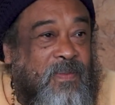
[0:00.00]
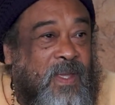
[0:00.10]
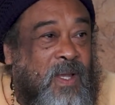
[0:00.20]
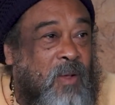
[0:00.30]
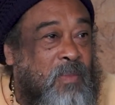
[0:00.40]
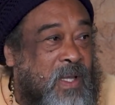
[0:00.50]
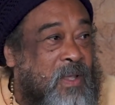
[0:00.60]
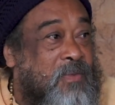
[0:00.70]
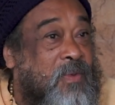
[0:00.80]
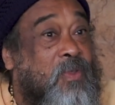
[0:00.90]
in our
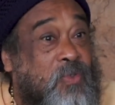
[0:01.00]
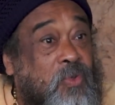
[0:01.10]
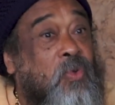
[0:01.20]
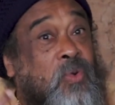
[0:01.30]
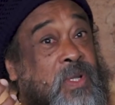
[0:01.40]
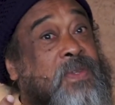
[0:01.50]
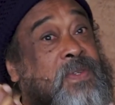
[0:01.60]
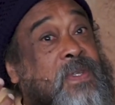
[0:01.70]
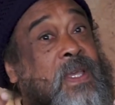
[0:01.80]
belief, through this